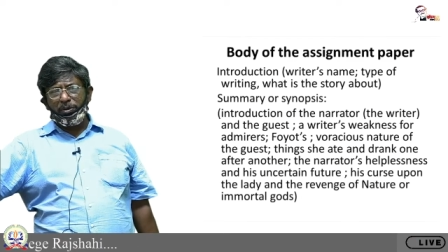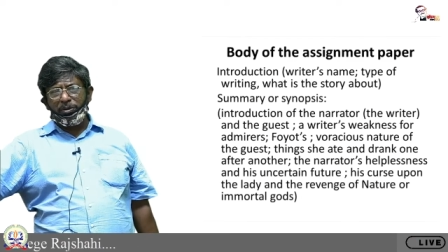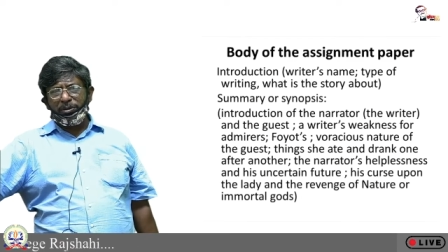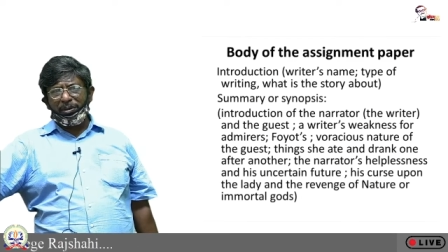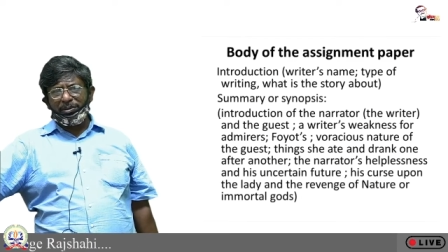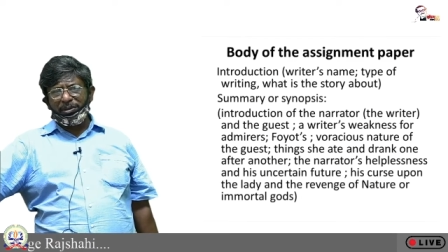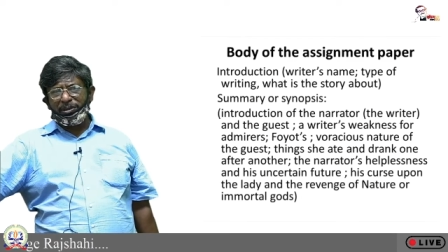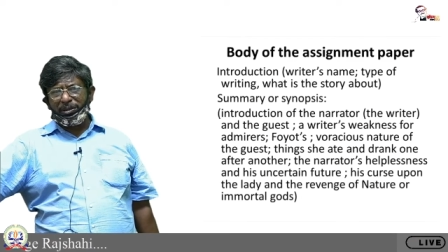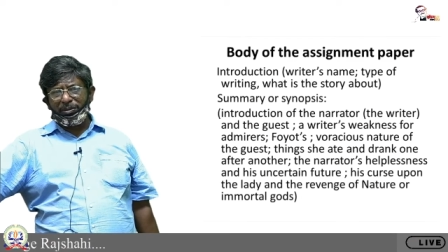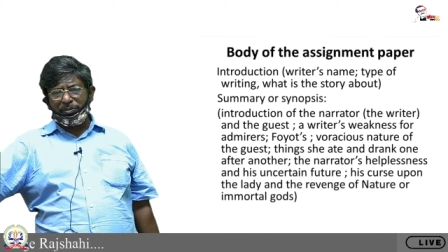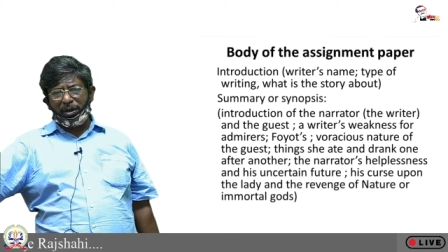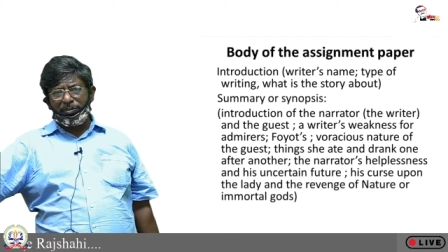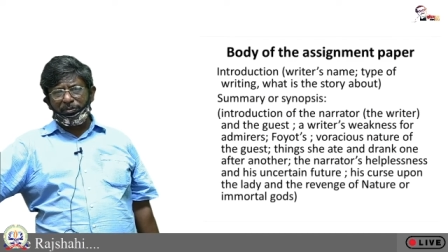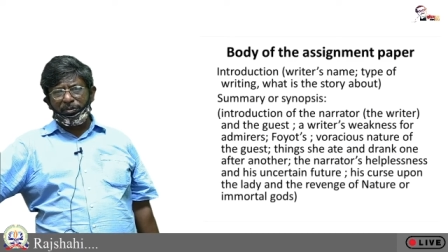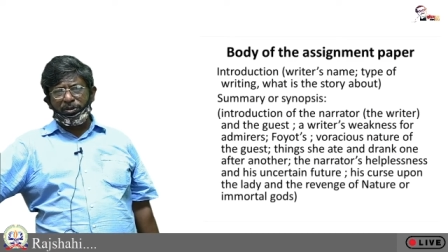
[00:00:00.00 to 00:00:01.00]
Somerset
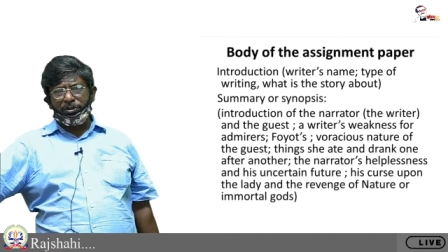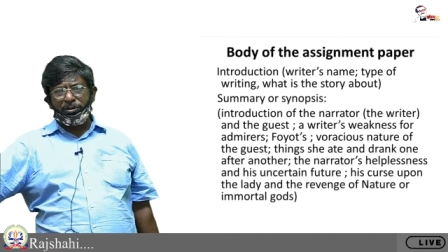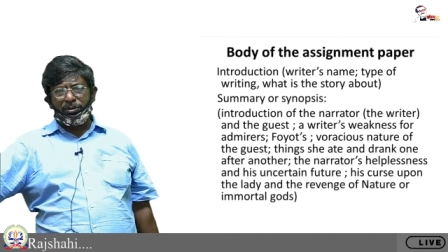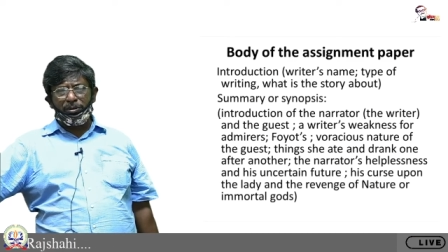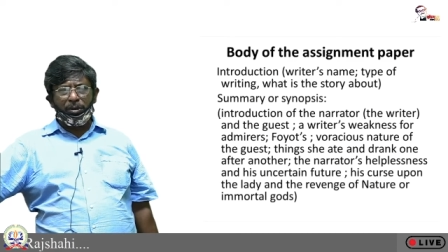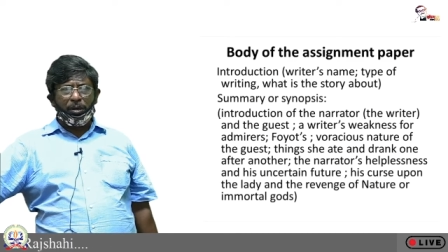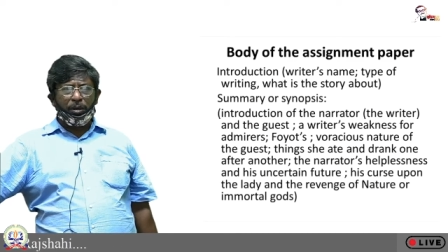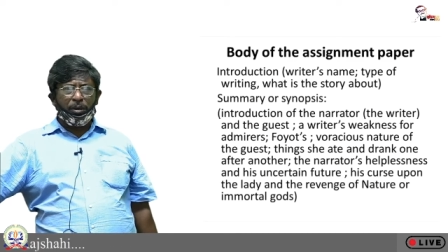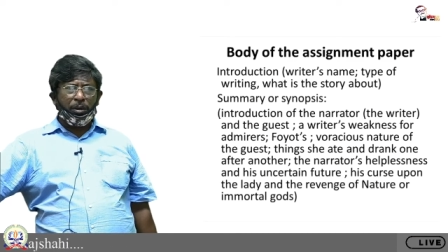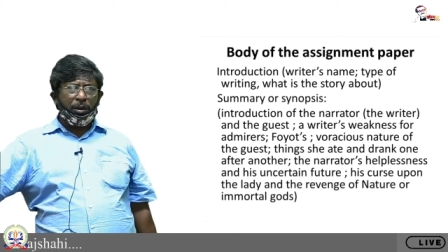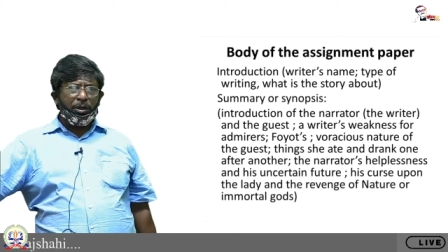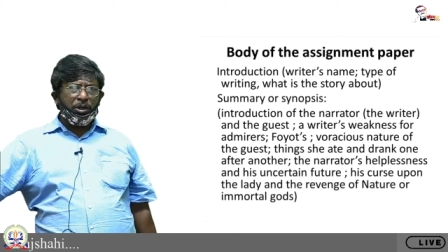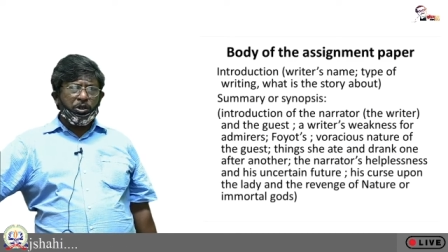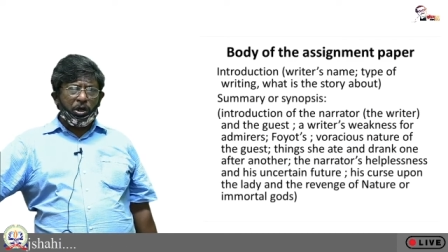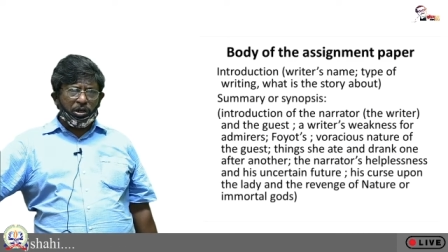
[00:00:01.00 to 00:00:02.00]
Maugham's
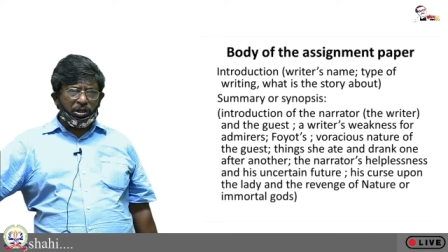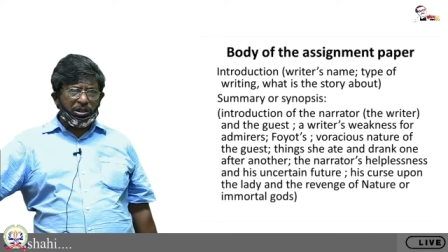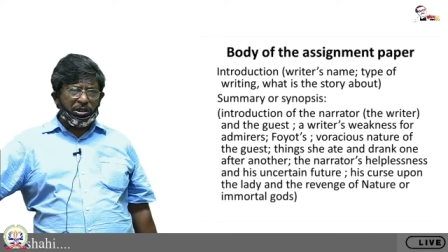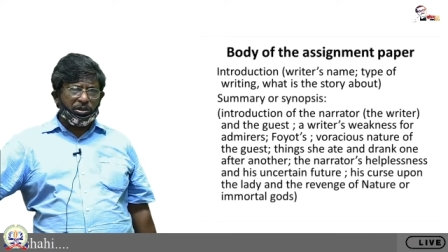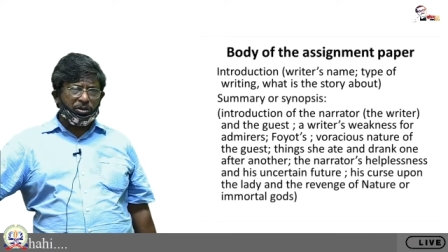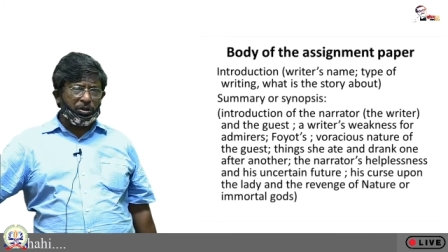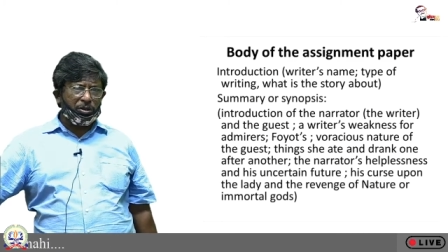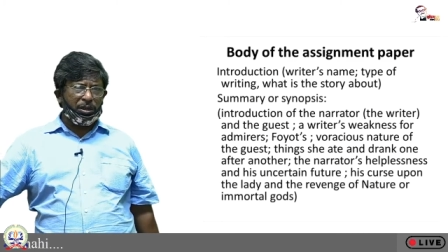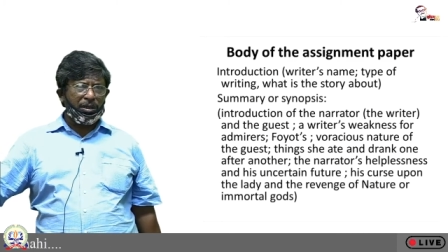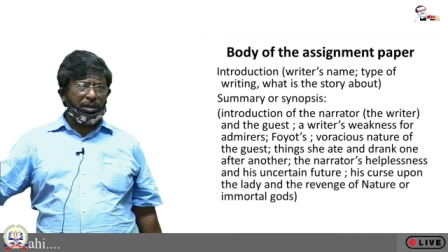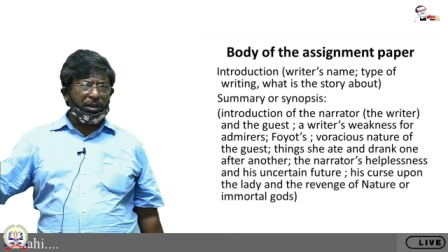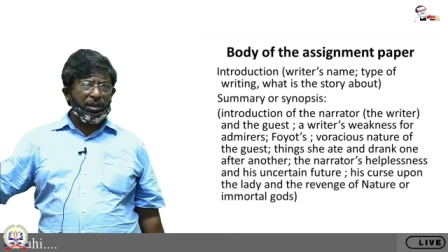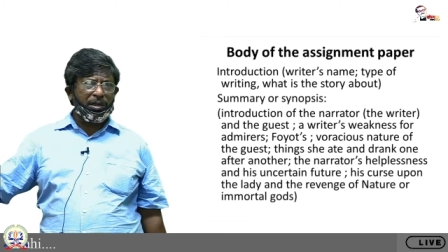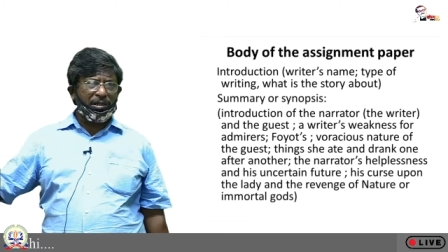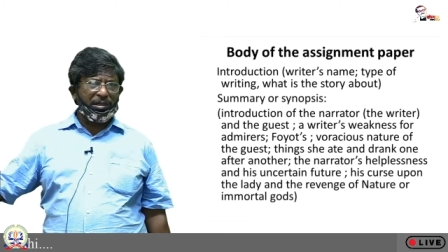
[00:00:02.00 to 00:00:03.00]
short story
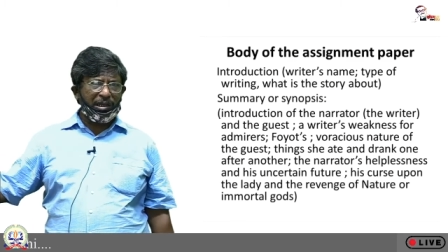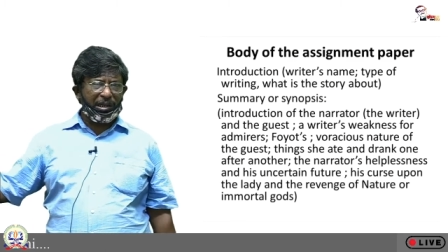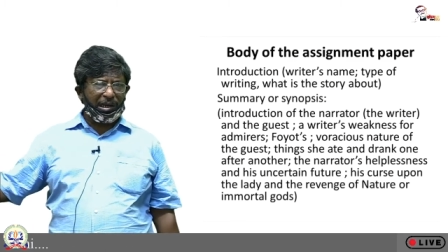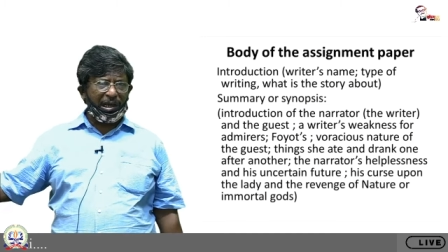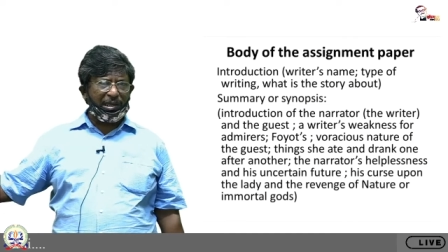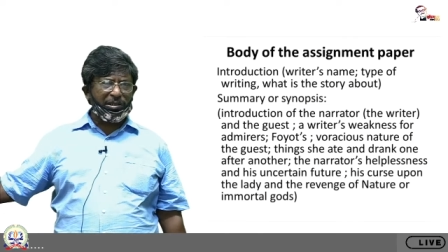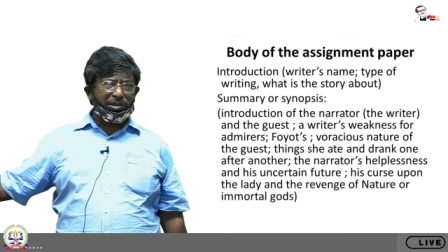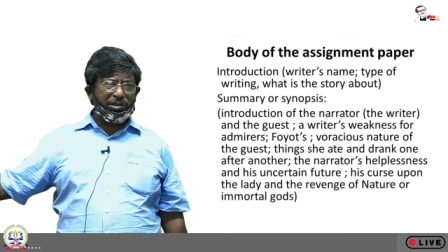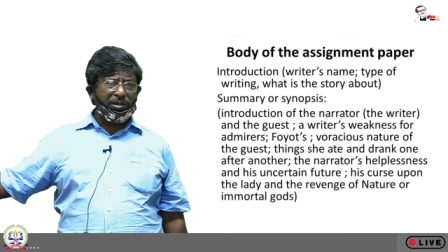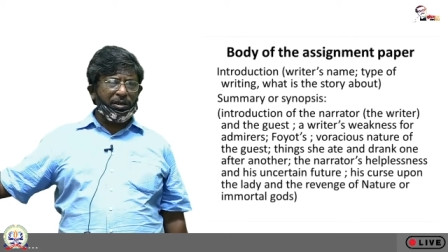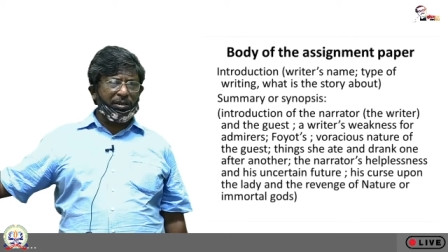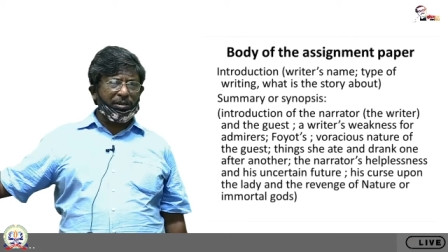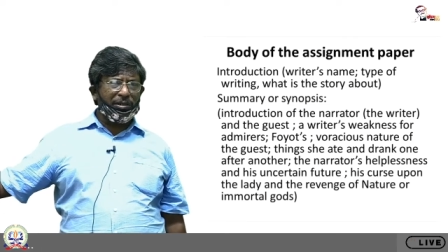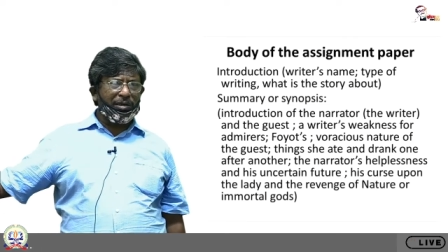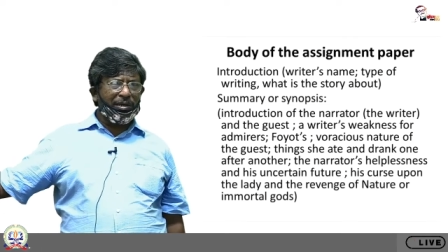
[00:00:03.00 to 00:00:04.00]
The
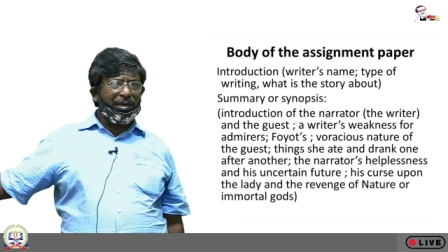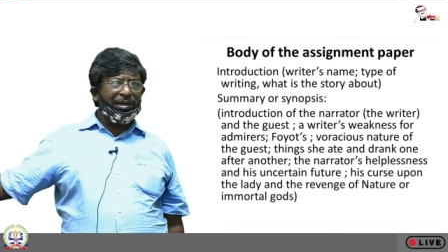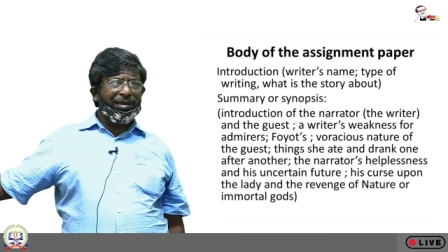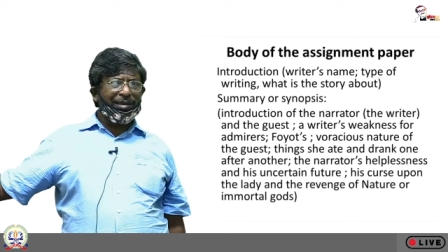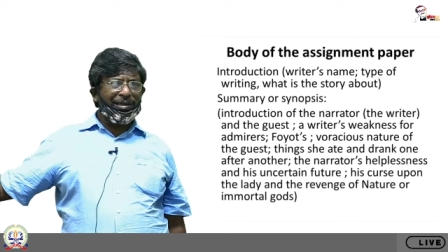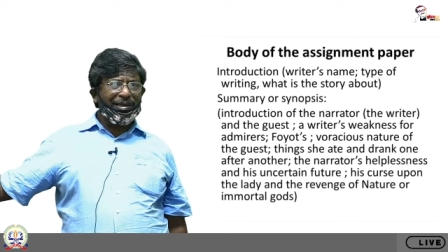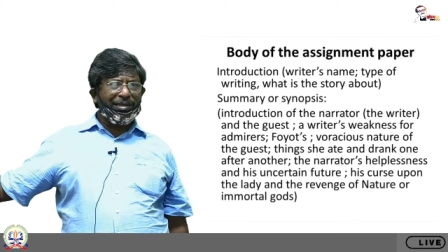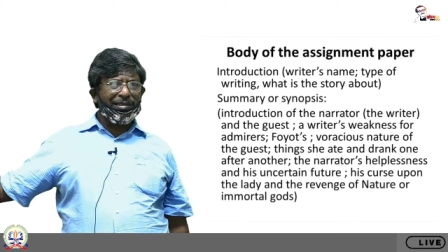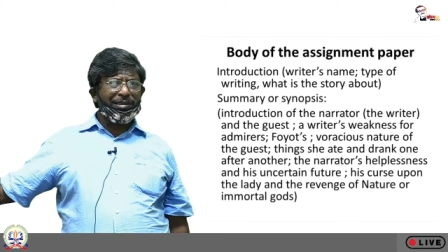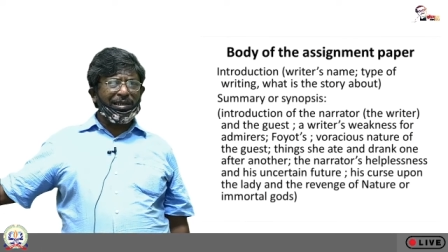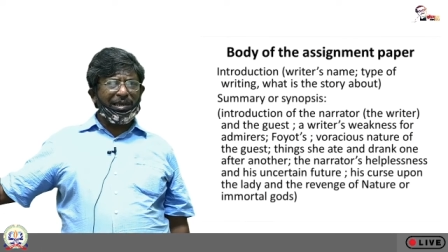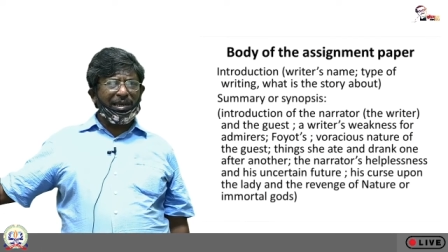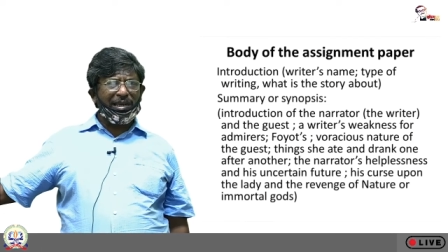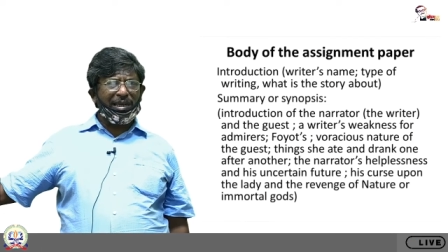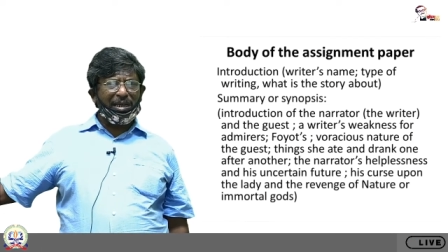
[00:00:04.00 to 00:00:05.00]
Luncheon is
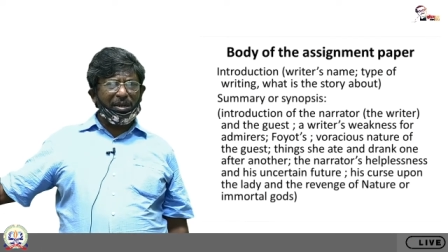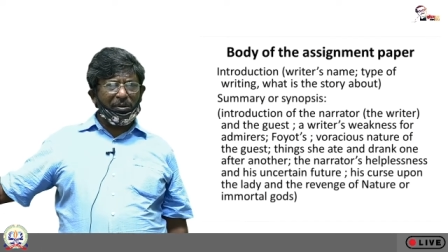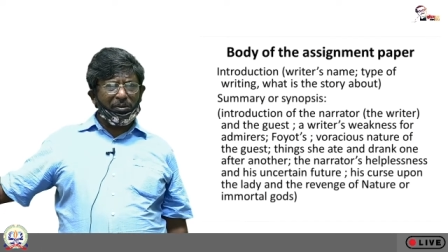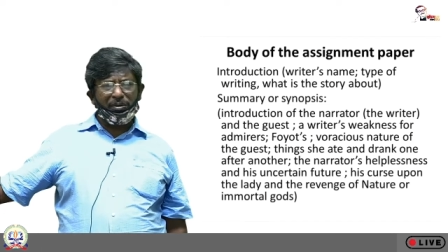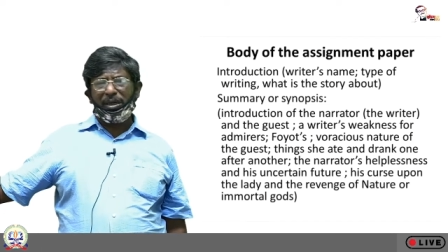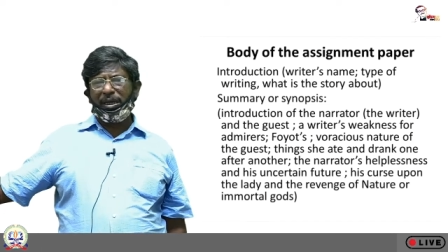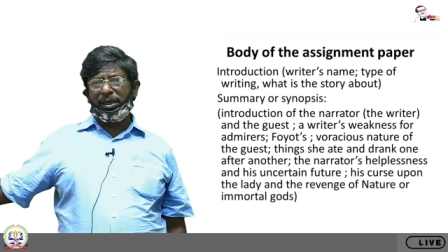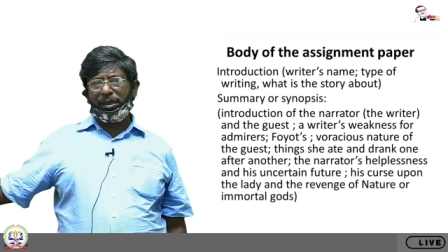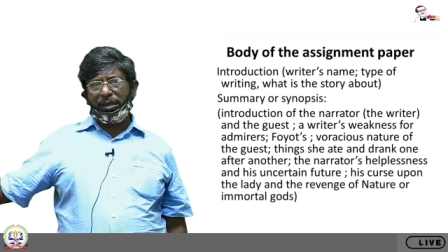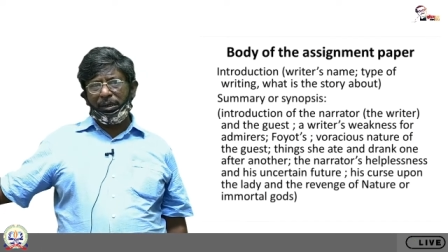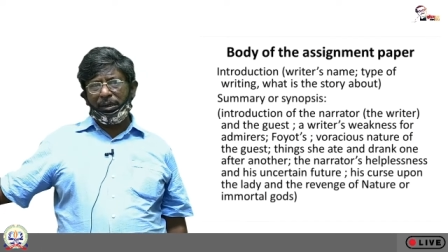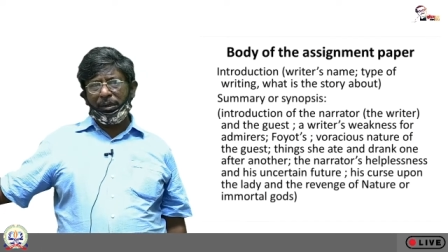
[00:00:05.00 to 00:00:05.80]
a unique